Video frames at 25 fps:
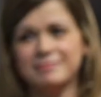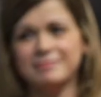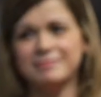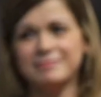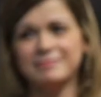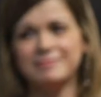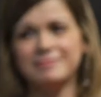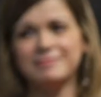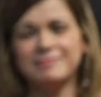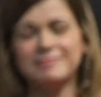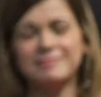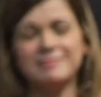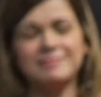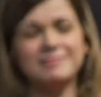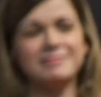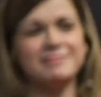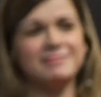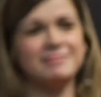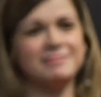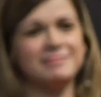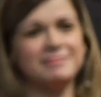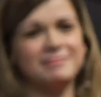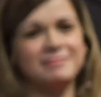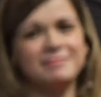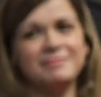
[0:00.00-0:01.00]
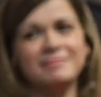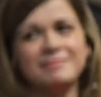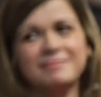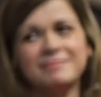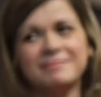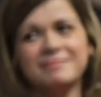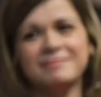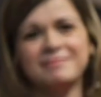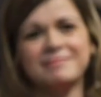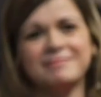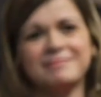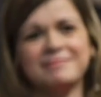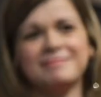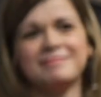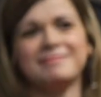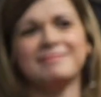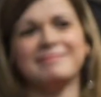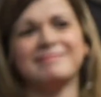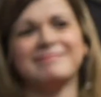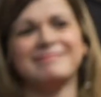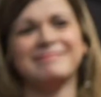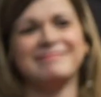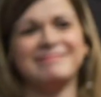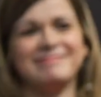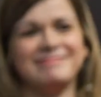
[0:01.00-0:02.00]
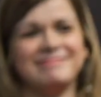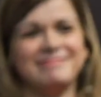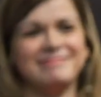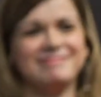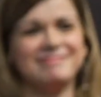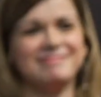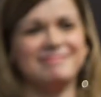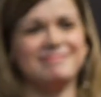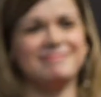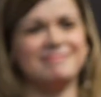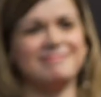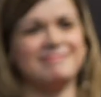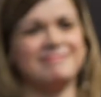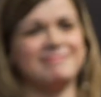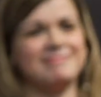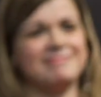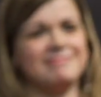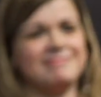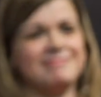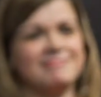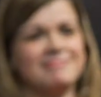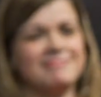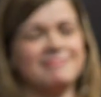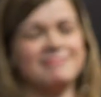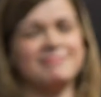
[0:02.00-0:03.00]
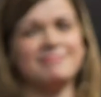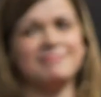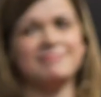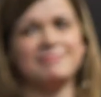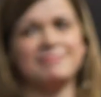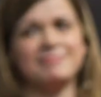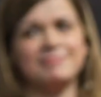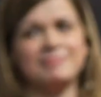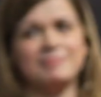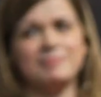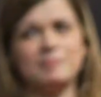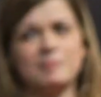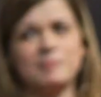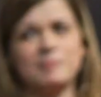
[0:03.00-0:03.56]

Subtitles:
(silent)